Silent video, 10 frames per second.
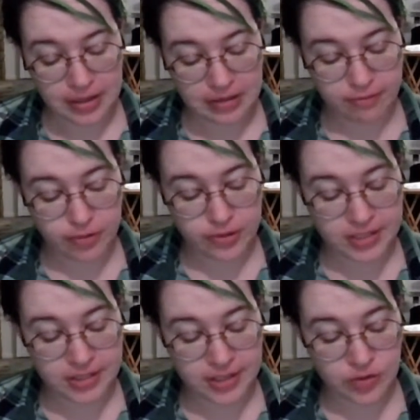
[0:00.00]
he
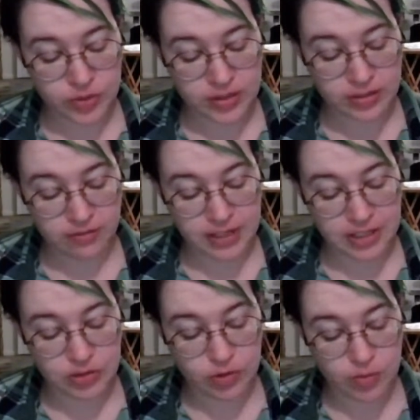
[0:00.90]
forced his unwilling
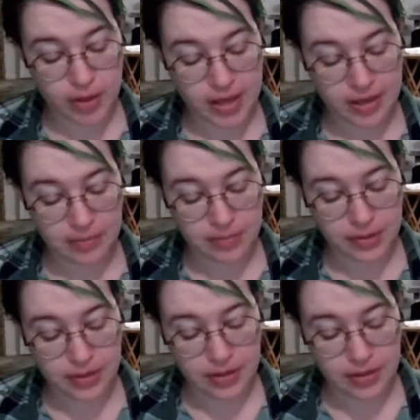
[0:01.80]
feet to obey him,